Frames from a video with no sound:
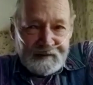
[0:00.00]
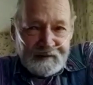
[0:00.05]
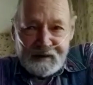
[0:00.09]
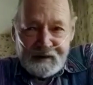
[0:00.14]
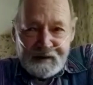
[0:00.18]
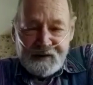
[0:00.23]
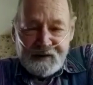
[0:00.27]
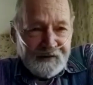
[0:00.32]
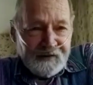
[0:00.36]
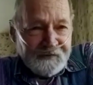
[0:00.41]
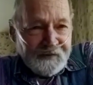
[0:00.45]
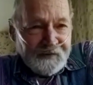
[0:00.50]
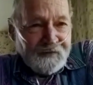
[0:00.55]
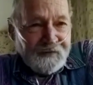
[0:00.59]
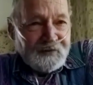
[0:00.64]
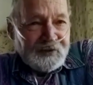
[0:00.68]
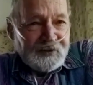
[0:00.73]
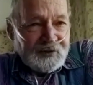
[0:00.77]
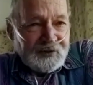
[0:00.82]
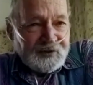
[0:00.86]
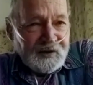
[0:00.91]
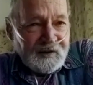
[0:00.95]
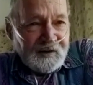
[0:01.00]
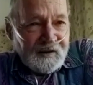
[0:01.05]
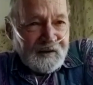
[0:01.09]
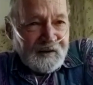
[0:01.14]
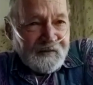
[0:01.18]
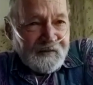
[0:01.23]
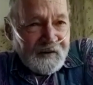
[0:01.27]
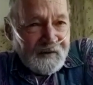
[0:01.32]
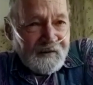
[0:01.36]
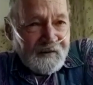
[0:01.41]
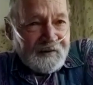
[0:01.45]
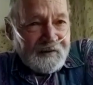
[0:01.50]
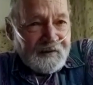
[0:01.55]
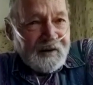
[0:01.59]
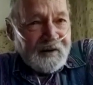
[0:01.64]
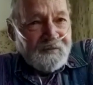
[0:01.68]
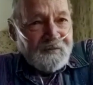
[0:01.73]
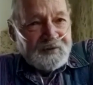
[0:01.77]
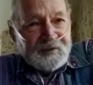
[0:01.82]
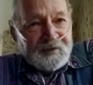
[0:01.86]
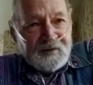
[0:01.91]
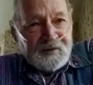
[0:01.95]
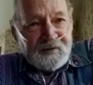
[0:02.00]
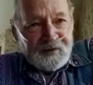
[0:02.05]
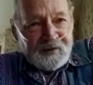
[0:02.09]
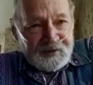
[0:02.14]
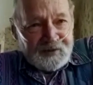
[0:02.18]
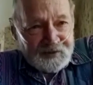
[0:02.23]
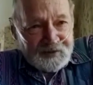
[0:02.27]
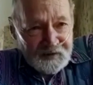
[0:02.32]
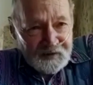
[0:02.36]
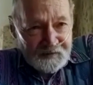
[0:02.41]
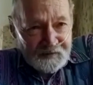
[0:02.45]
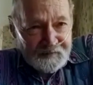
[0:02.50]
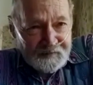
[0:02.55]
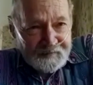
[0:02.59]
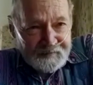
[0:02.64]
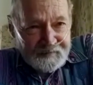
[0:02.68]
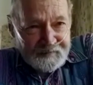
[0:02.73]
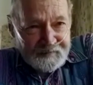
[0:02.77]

If he was a son of Eric, he was Eric's son.